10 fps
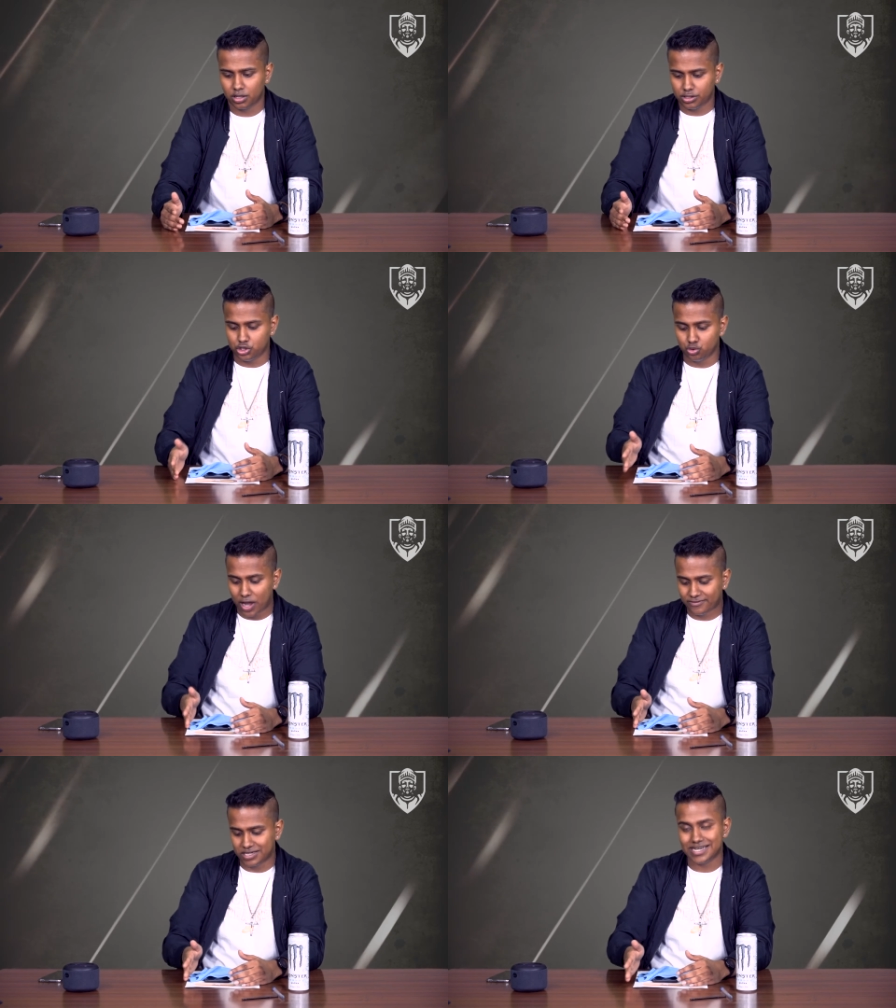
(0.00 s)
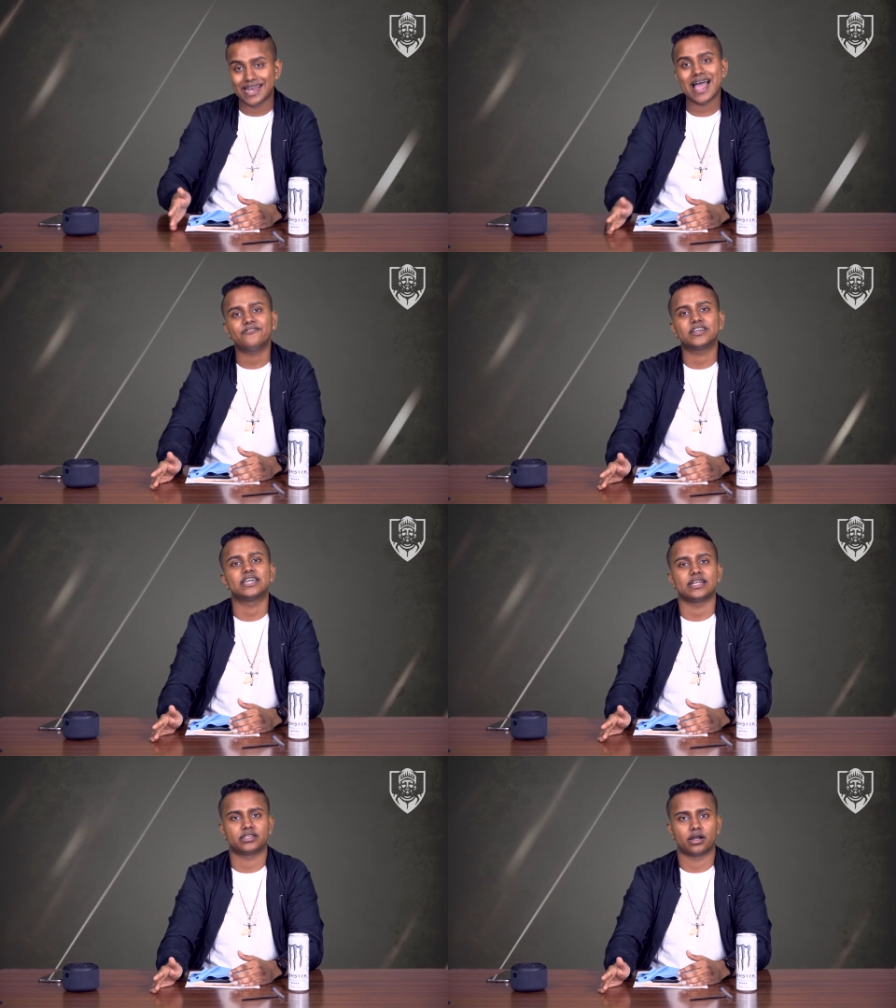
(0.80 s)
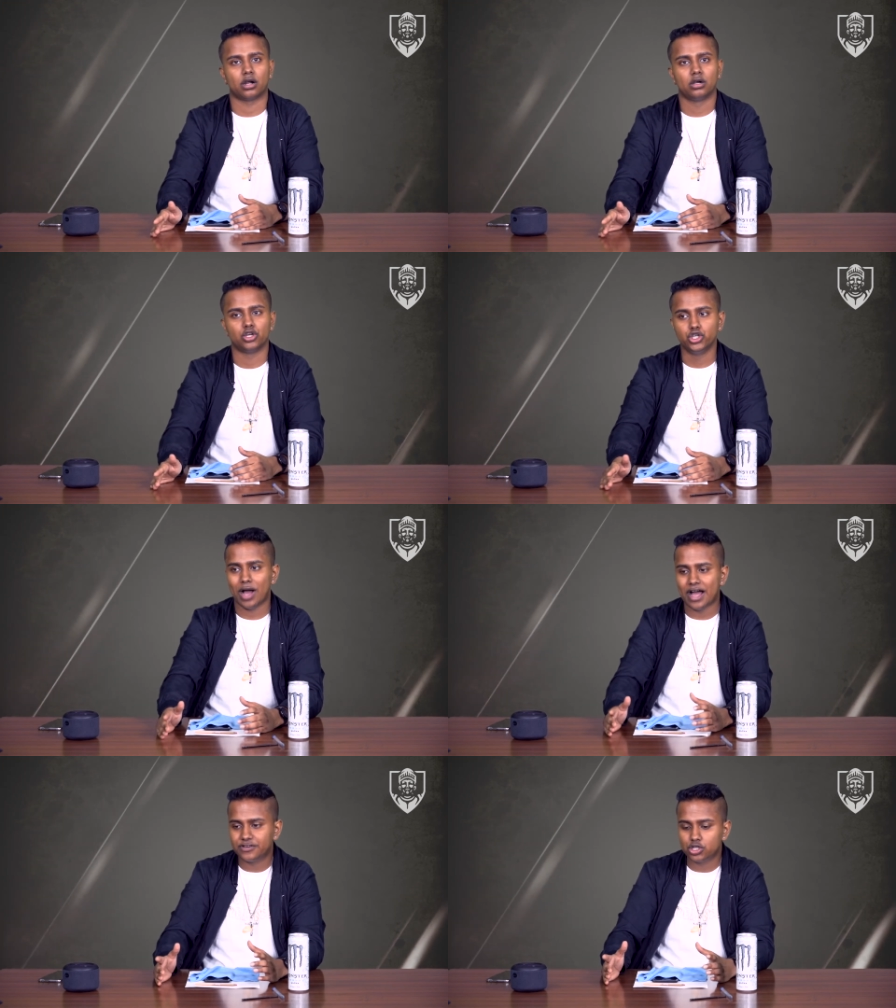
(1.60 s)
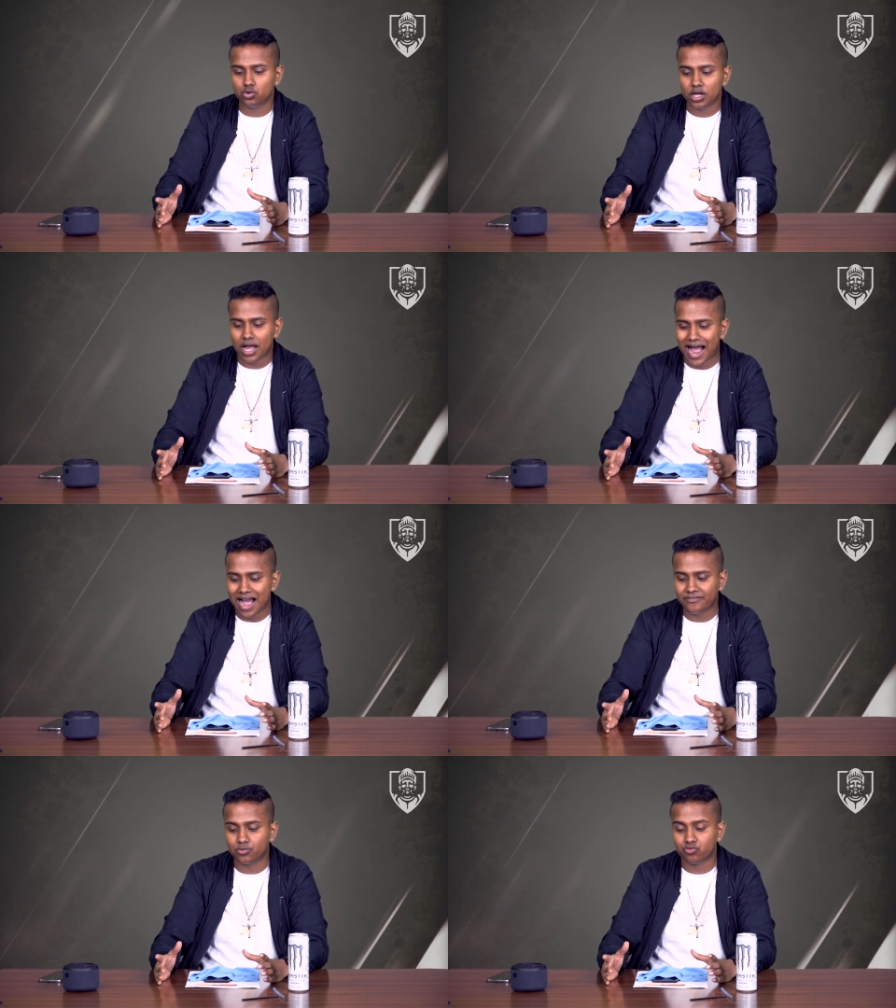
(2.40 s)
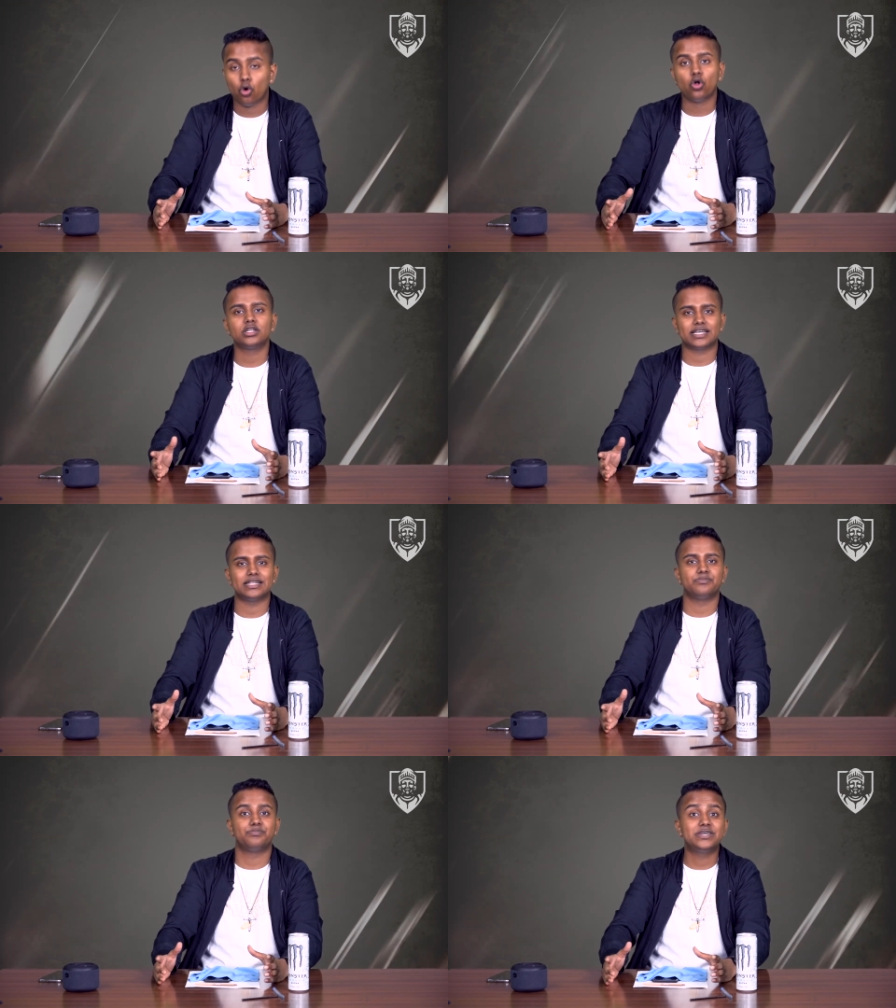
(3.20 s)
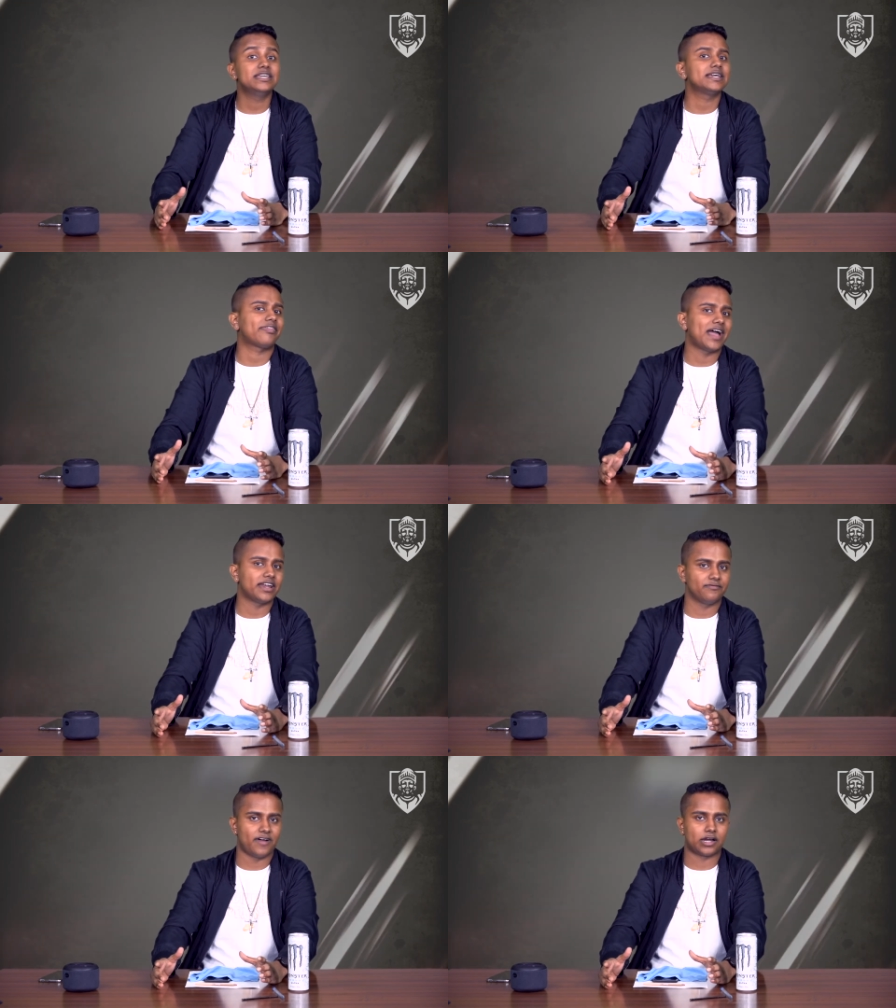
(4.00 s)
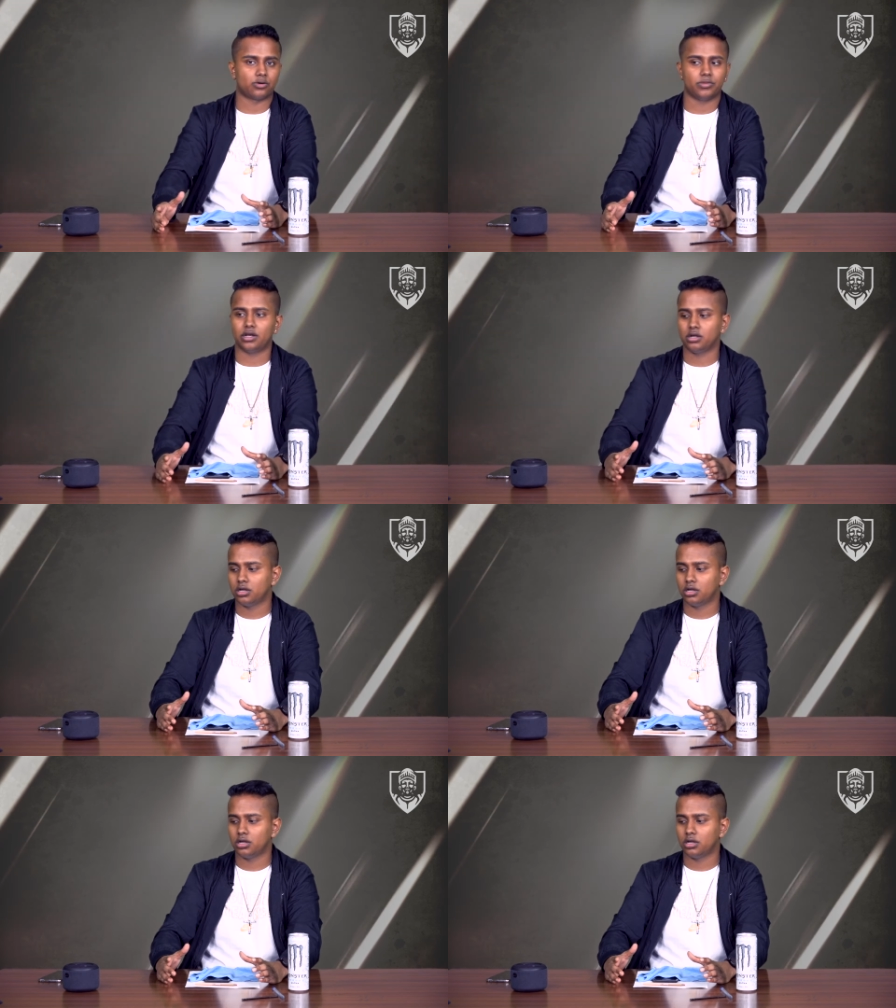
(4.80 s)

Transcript: You have to navigate there. You have to have a role in being at that environment.